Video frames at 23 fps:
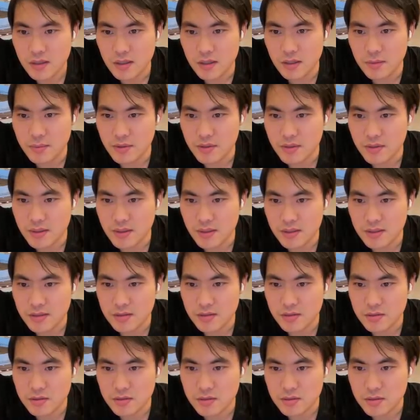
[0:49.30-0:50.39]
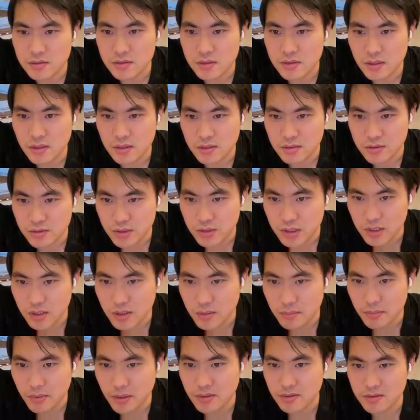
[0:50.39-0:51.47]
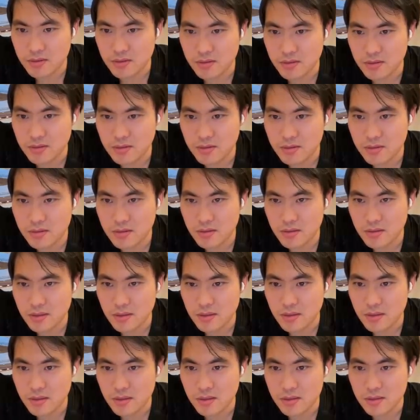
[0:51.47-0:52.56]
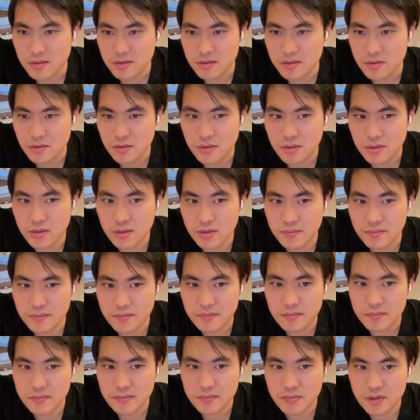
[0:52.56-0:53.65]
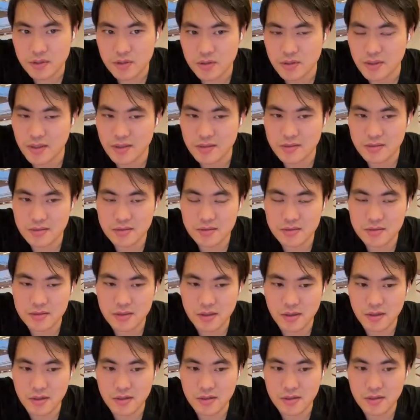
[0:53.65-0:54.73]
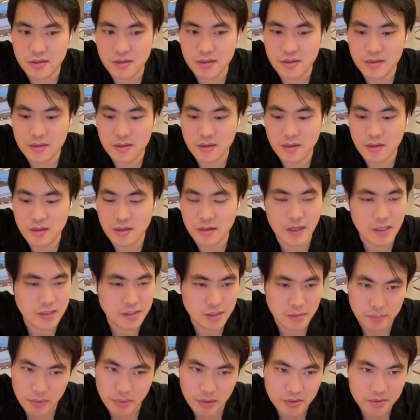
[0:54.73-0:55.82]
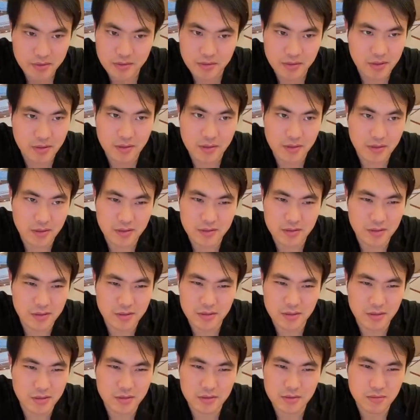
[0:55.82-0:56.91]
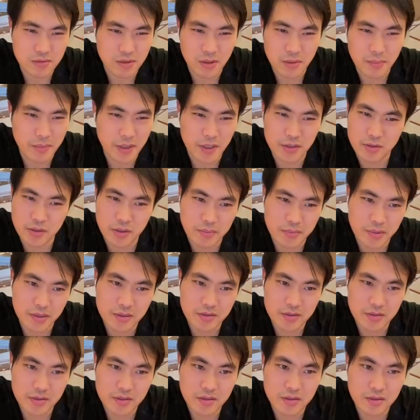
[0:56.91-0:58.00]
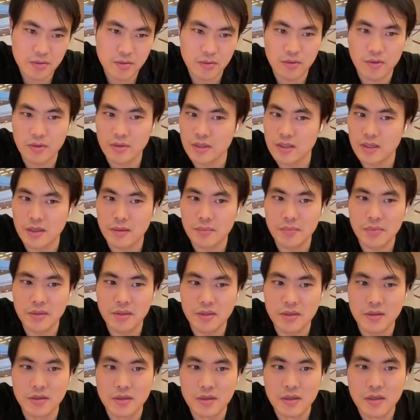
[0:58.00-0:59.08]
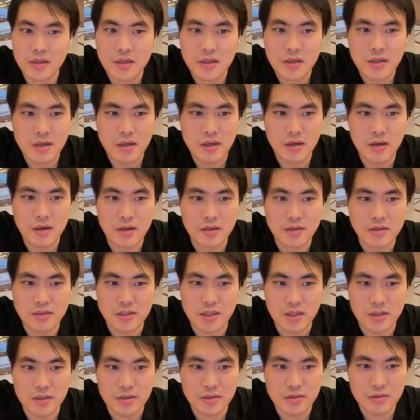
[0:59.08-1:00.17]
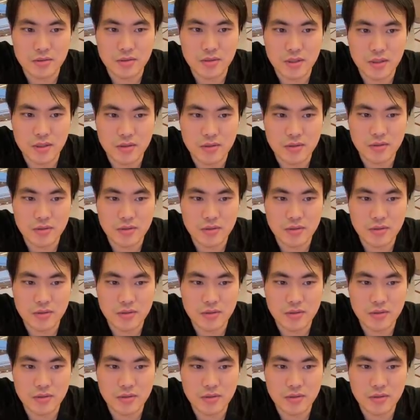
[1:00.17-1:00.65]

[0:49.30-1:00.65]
if you click the trigger button, it's gonna you can start as a button as a just a manual button, or it can be you can